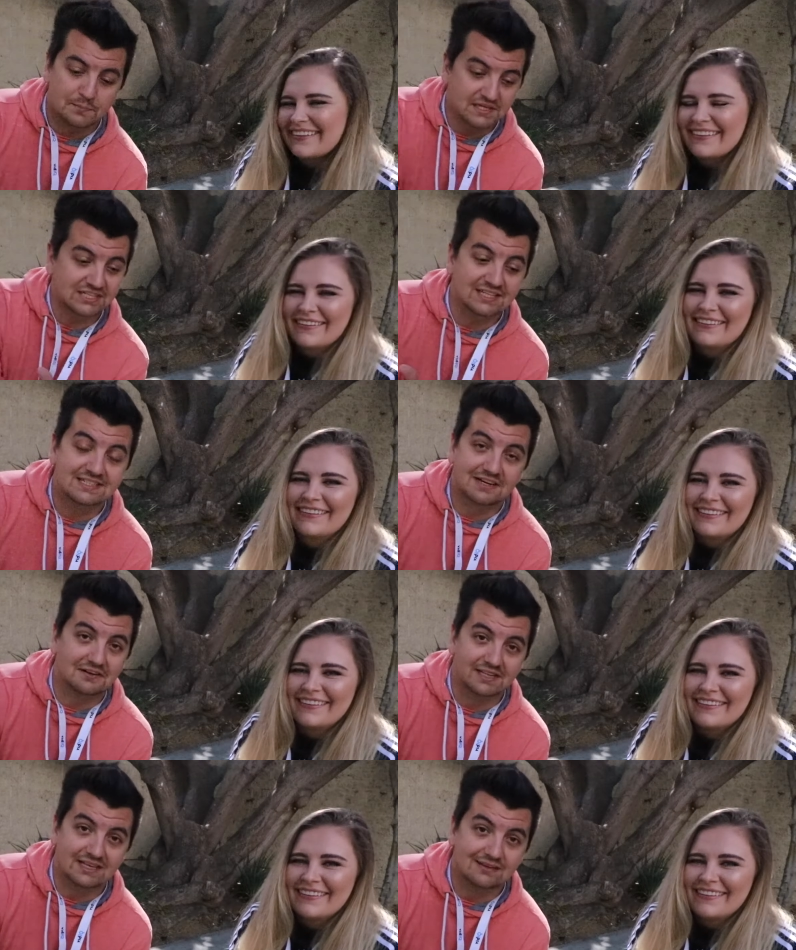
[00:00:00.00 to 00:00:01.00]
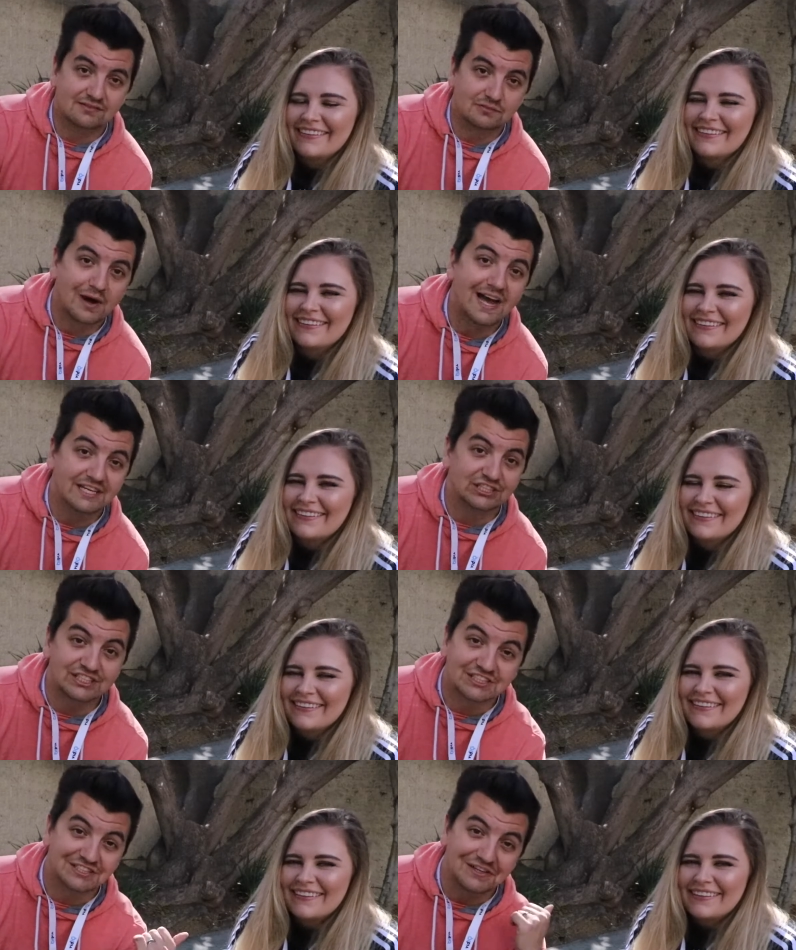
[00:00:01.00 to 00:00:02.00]
Speaker 1: Pitching to Daryl Eaves why she
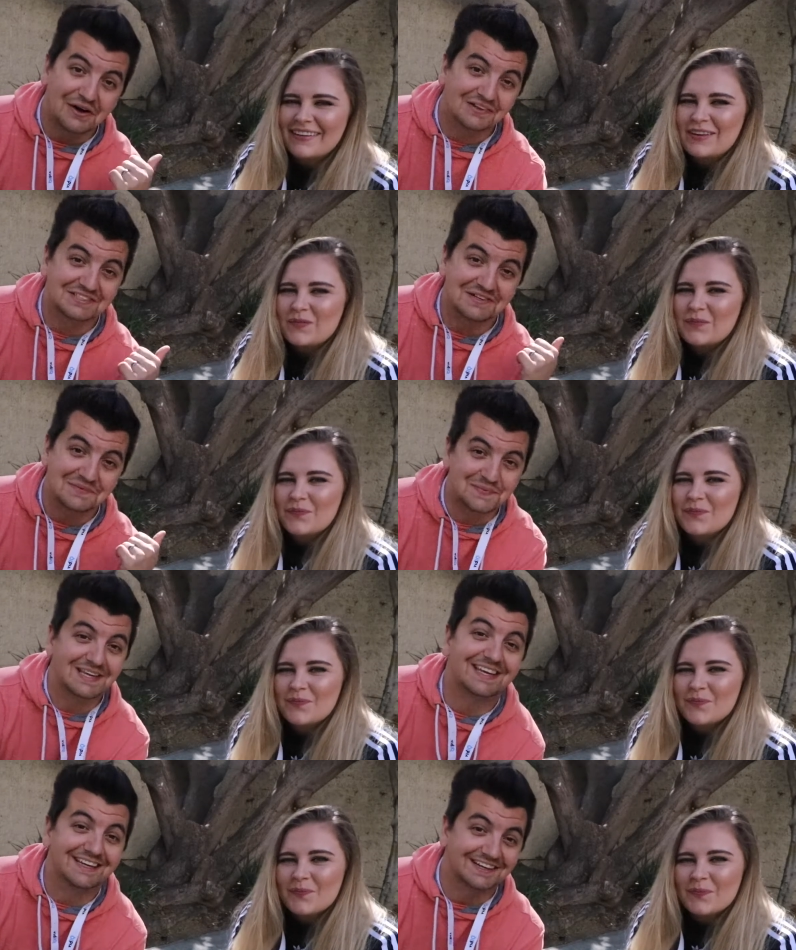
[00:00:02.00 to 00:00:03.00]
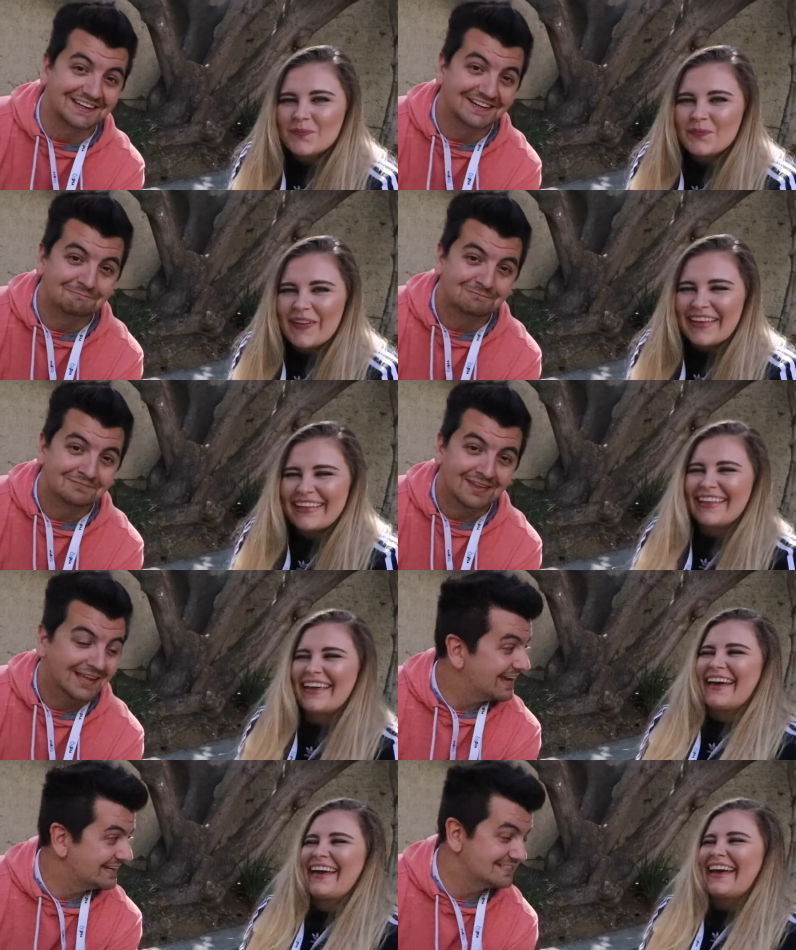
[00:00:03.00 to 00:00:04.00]
should also be here.
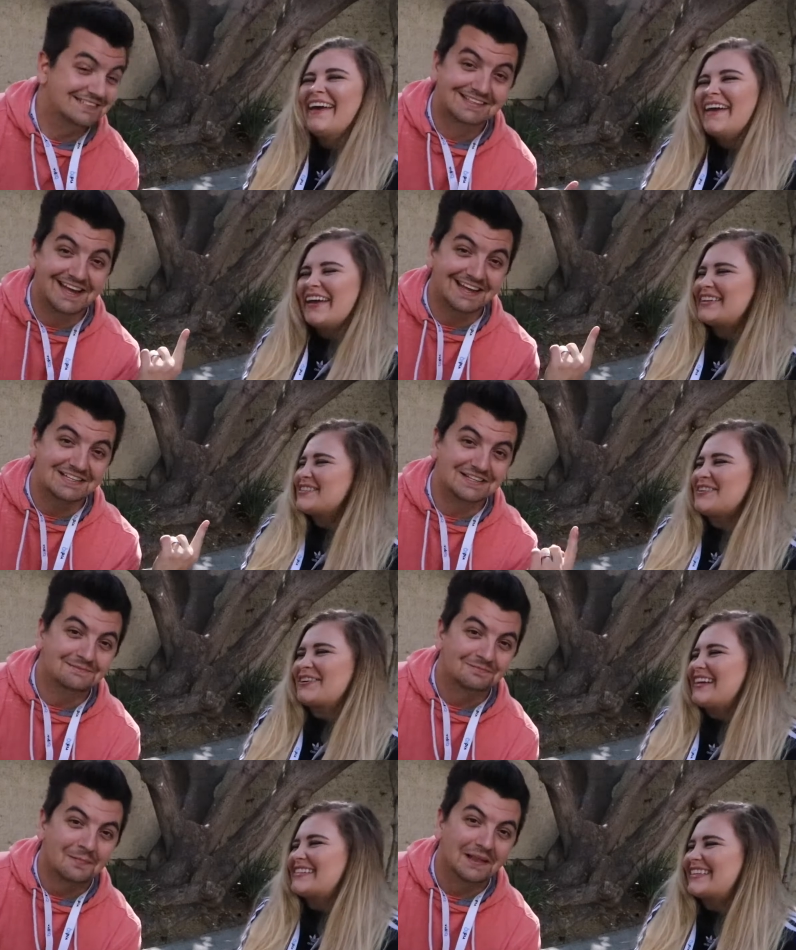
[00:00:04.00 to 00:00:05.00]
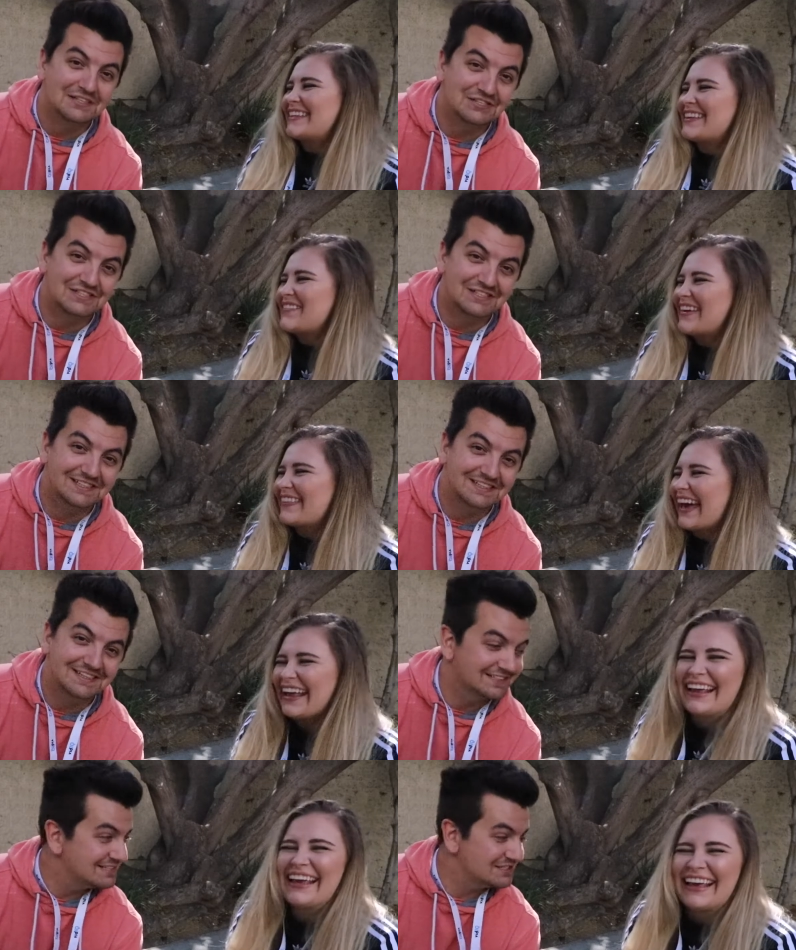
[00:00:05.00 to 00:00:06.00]
Speaker 2: It's so crazy to think about
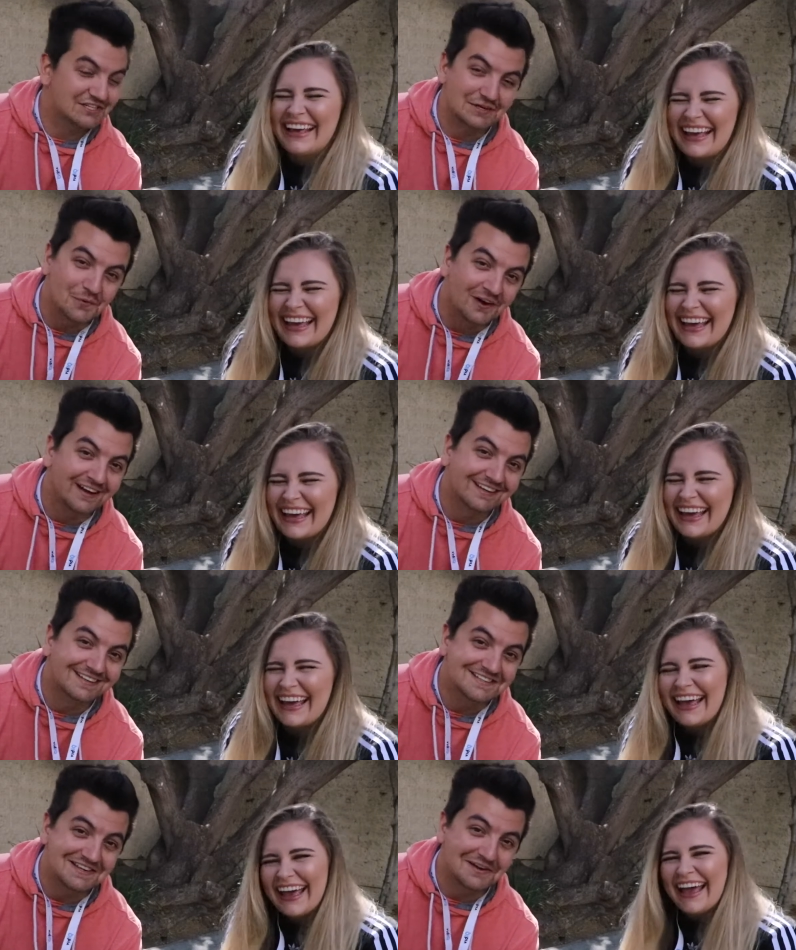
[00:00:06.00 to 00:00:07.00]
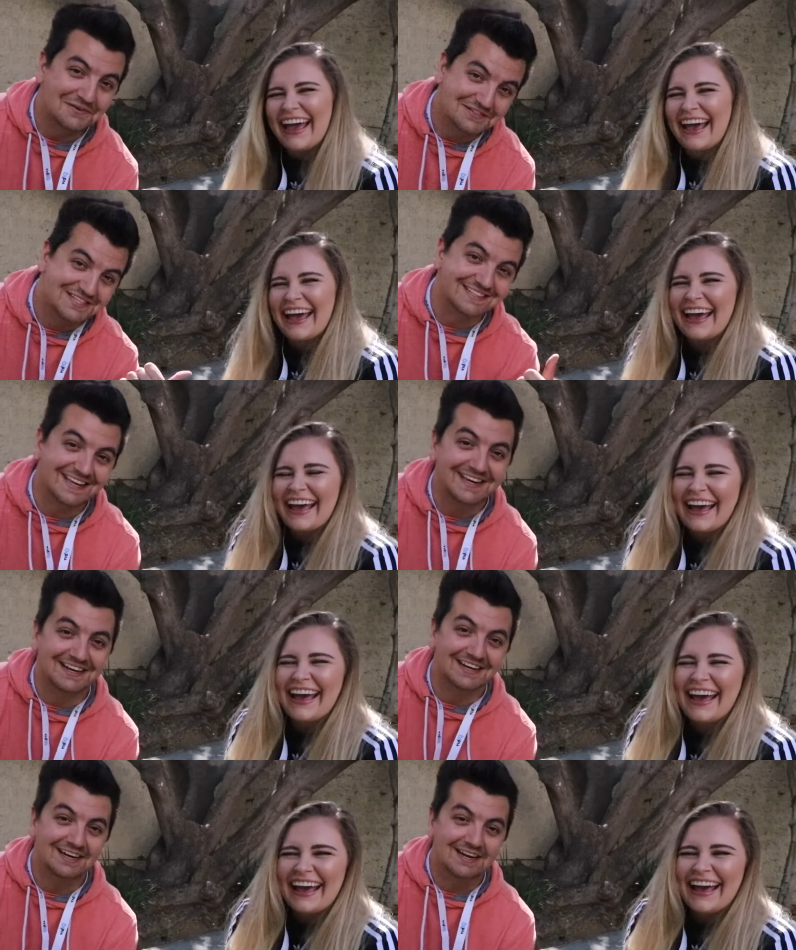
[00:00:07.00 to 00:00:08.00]
Speaker 1: that. She won, so she's
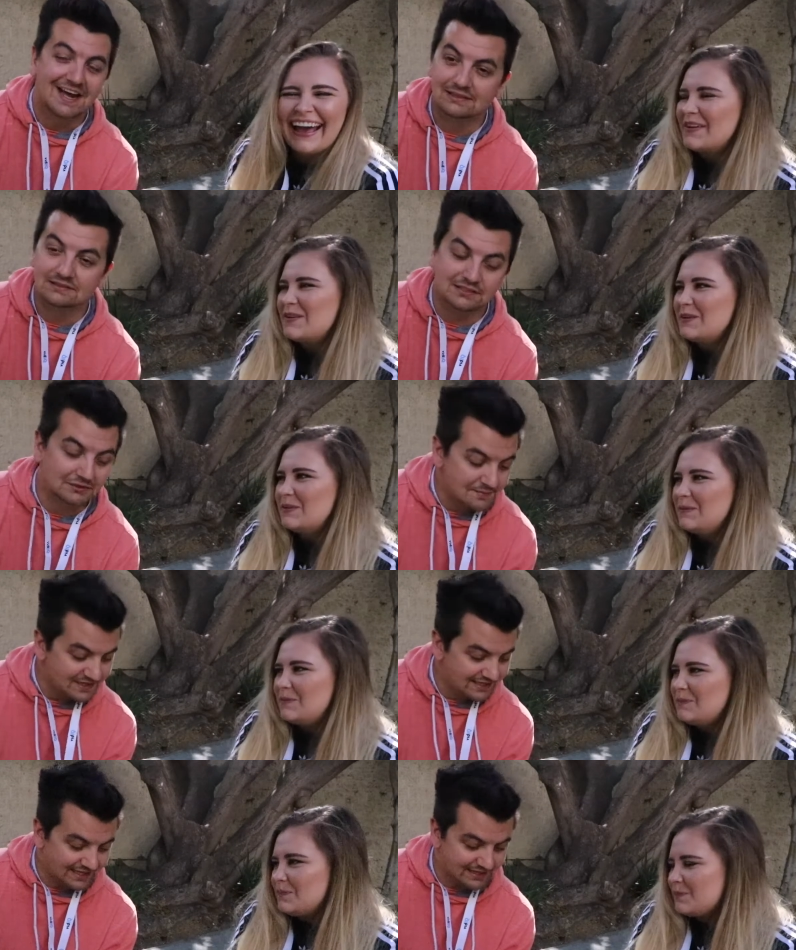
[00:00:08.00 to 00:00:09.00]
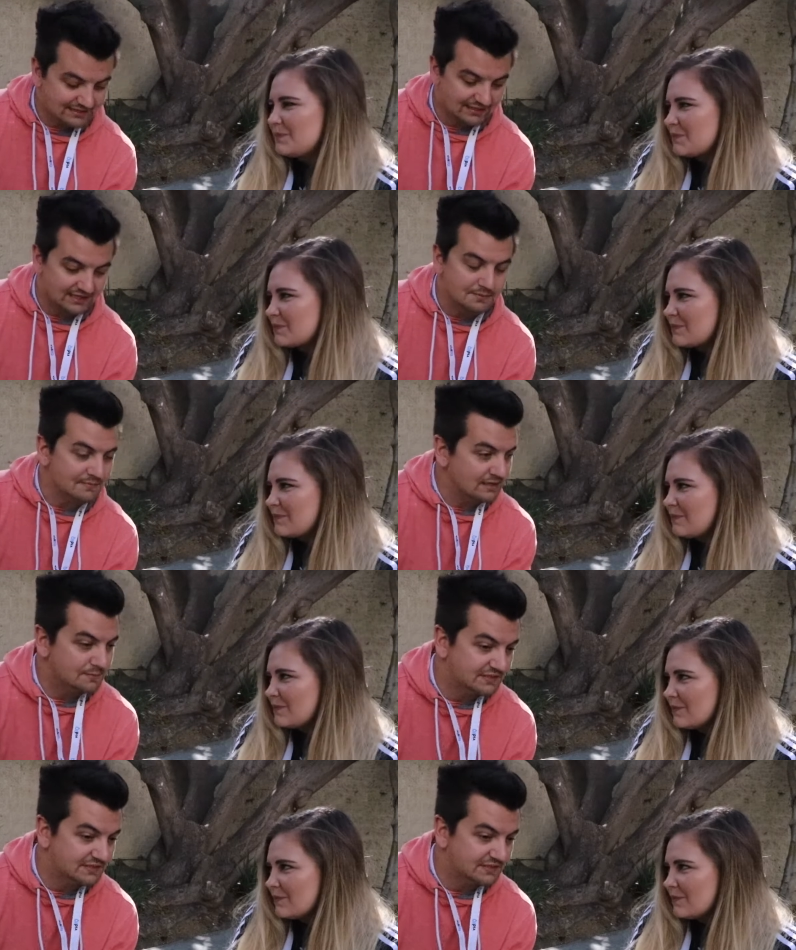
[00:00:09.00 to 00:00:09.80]
here. So let me get into like the meat and